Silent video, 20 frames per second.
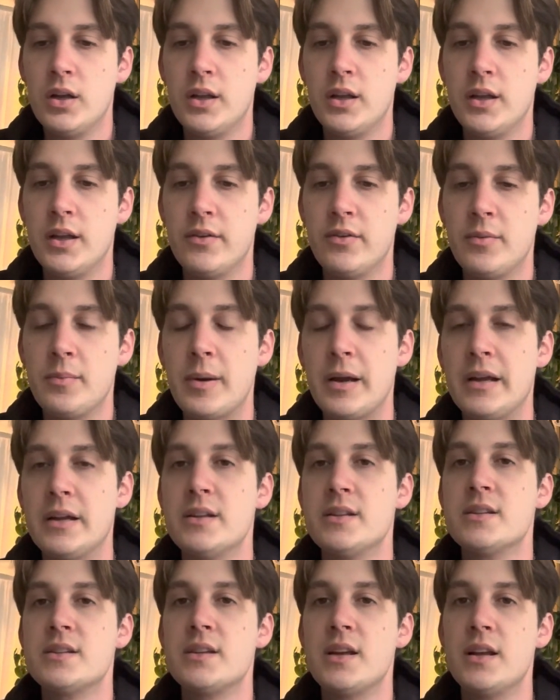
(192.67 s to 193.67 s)
giving my
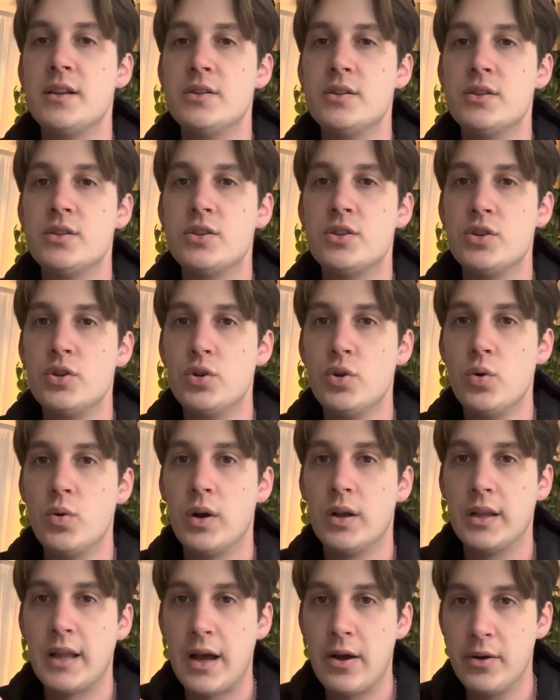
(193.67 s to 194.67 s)
consent to
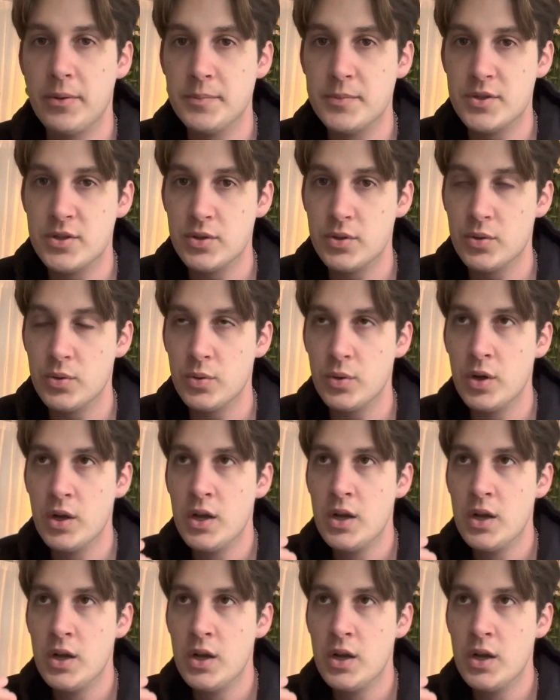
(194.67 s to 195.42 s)
allow him to